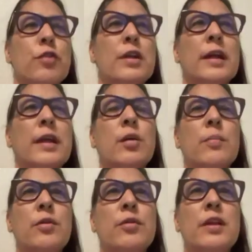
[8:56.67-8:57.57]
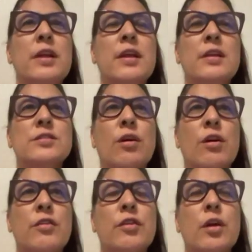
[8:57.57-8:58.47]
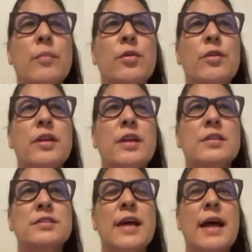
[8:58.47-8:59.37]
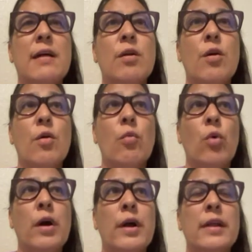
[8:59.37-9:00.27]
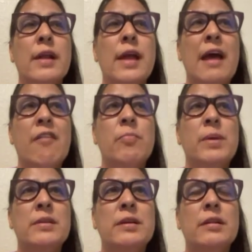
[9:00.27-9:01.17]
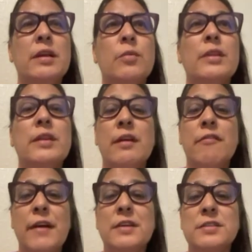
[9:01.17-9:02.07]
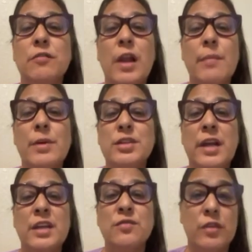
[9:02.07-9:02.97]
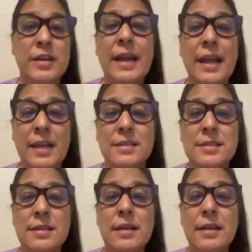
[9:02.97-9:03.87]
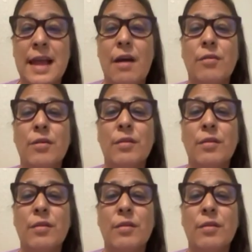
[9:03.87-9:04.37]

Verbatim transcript: frontline communities are the communities that, one, have been dealing with the effects of climate change for decades now,